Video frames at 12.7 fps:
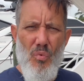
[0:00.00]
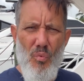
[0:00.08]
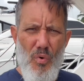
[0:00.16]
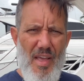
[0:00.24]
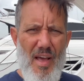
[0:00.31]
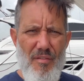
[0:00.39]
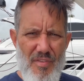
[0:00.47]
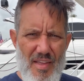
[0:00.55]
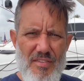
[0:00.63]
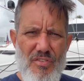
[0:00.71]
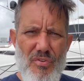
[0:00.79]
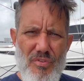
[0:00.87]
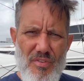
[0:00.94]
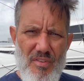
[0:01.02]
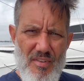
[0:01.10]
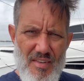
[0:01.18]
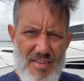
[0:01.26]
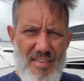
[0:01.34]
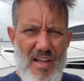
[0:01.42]
We have yet to
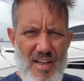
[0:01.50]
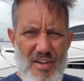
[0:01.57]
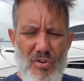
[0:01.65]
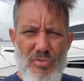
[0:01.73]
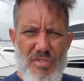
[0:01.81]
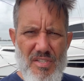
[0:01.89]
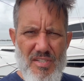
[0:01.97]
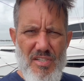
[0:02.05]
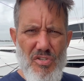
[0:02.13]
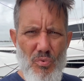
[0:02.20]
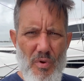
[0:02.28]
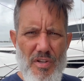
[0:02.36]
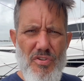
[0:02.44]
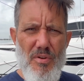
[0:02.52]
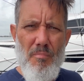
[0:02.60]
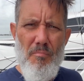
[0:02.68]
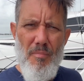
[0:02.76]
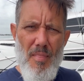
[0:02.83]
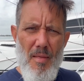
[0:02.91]
diagnose the situation,